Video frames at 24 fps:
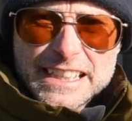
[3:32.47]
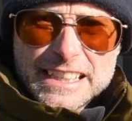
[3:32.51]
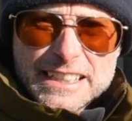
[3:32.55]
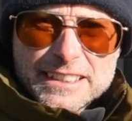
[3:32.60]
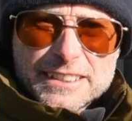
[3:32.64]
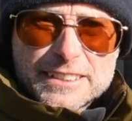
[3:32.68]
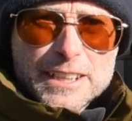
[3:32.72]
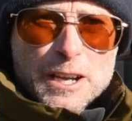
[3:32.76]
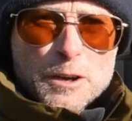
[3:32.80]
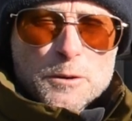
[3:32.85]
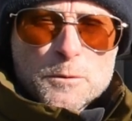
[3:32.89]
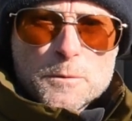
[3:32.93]

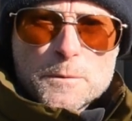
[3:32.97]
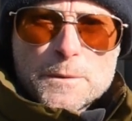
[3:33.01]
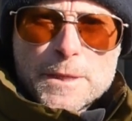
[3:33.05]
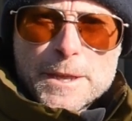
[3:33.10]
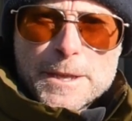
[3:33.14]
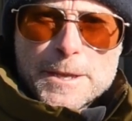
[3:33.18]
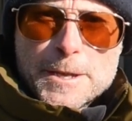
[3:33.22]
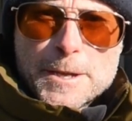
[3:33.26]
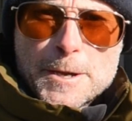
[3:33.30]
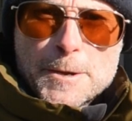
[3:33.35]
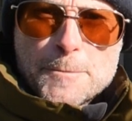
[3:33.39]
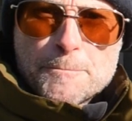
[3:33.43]
So
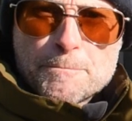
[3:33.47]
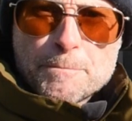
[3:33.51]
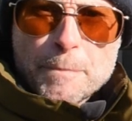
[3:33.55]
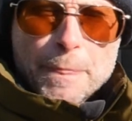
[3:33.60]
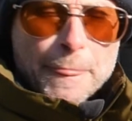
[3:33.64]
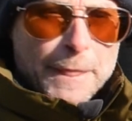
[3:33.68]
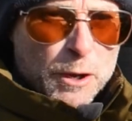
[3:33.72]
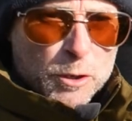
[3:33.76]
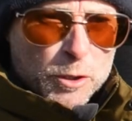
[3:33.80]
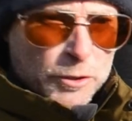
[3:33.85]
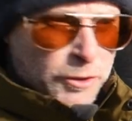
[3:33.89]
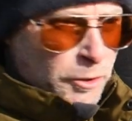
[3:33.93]

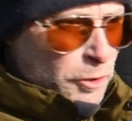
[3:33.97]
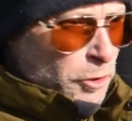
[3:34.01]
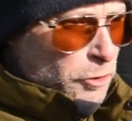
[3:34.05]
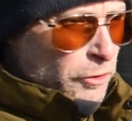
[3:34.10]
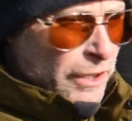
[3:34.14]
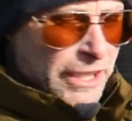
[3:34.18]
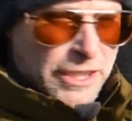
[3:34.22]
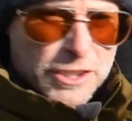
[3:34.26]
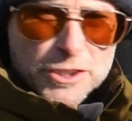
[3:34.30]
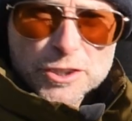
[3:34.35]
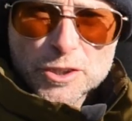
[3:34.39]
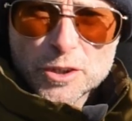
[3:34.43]
I've got some
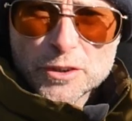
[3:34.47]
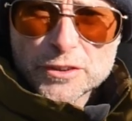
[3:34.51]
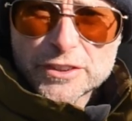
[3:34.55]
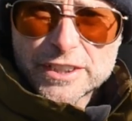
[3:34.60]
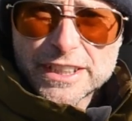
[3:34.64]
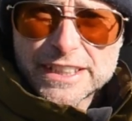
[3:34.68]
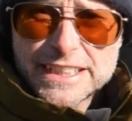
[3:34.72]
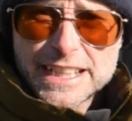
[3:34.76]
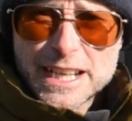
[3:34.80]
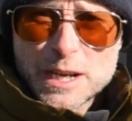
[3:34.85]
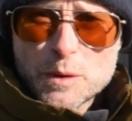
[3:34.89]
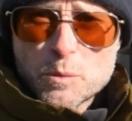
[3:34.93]
great shots
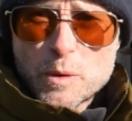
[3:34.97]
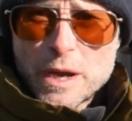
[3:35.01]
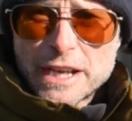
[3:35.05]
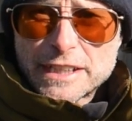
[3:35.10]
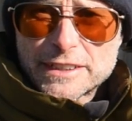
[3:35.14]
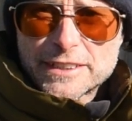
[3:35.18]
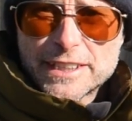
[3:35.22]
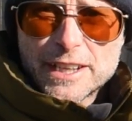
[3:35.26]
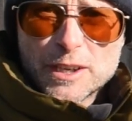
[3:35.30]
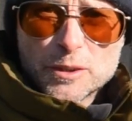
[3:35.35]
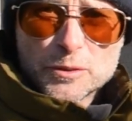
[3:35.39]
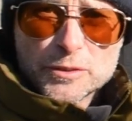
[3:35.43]
of the yellow
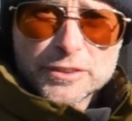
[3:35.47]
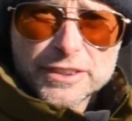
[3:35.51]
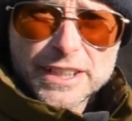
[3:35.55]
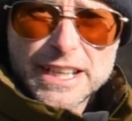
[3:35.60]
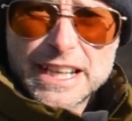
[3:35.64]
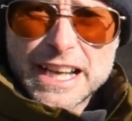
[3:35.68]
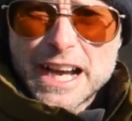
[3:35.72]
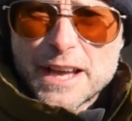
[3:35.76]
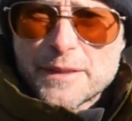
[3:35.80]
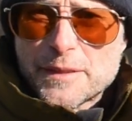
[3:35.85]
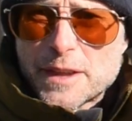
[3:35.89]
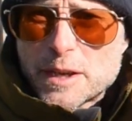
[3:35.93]
wagtails,
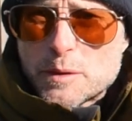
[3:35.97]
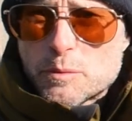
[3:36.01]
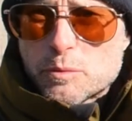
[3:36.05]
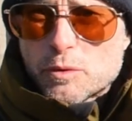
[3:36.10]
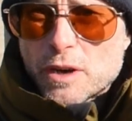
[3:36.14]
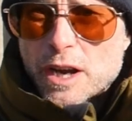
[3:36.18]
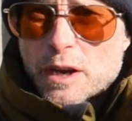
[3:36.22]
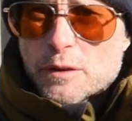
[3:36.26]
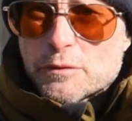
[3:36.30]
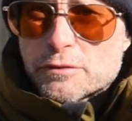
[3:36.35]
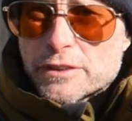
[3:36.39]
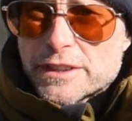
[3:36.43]
and they were
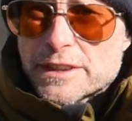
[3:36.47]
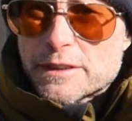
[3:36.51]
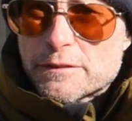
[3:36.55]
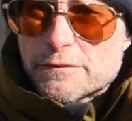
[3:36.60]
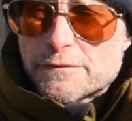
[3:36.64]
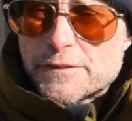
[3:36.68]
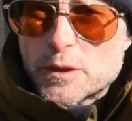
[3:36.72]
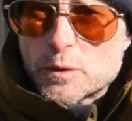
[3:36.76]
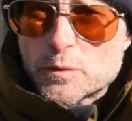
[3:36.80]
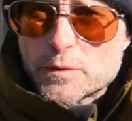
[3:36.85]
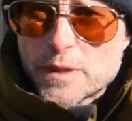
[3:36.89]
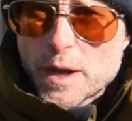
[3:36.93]
over in the
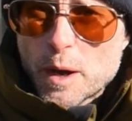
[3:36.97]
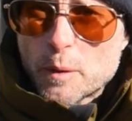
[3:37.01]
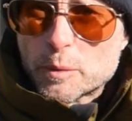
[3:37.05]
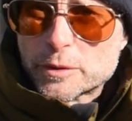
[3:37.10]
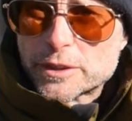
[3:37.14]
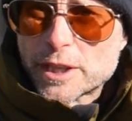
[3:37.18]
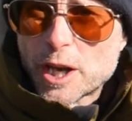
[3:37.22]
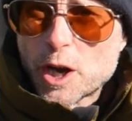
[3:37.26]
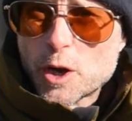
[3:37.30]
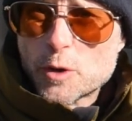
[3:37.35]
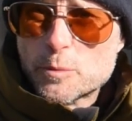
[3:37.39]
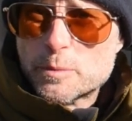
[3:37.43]
field that I
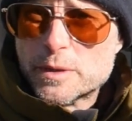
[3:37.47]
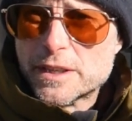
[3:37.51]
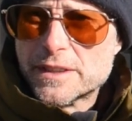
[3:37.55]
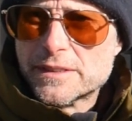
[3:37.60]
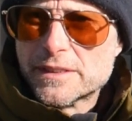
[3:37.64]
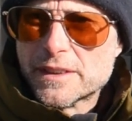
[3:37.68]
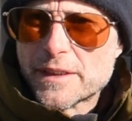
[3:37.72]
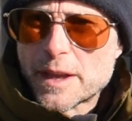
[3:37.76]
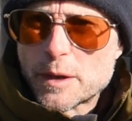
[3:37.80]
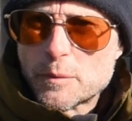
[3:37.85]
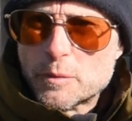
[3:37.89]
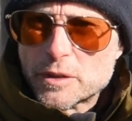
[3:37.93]
was hoping
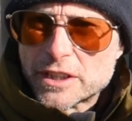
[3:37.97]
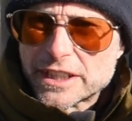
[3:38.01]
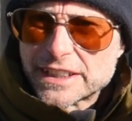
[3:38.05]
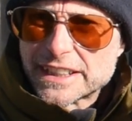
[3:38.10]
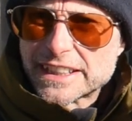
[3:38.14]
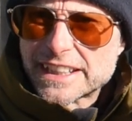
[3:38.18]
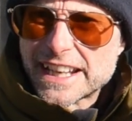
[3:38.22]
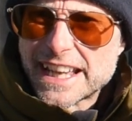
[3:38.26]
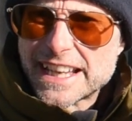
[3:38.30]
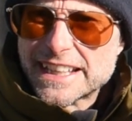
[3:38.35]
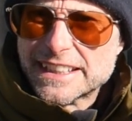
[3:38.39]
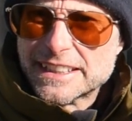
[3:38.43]
that they were going
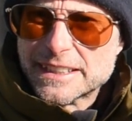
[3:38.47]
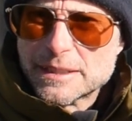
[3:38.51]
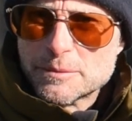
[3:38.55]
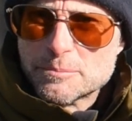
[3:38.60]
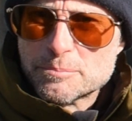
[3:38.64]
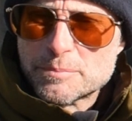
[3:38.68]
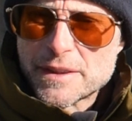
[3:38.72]
to land in.